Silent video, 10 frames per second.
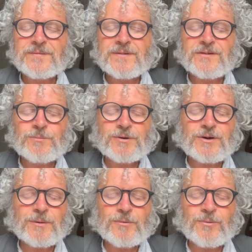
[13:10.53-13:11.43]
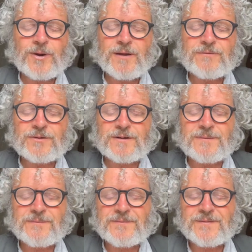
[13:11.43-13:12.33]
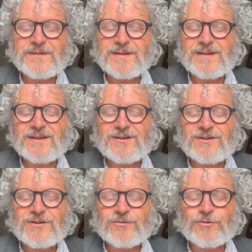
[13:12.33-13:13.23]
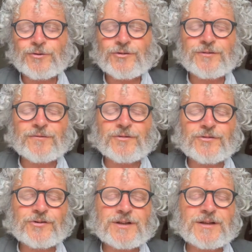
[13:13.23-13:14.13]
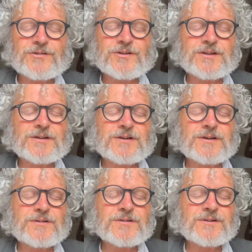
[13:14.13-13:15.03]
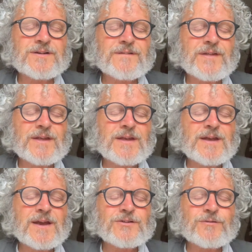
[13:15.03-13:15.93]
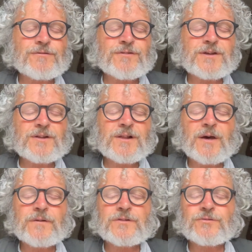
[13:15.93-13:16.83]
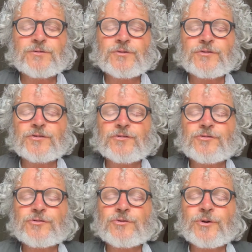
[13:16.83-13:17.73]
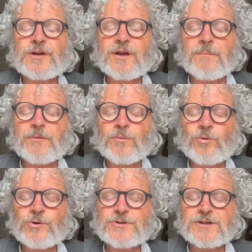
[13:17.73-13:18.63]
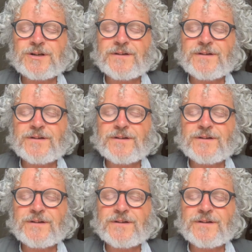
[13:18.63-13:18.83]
And you become aware of the roots of the trees in the earth, and you feel how these roots are drawing up the water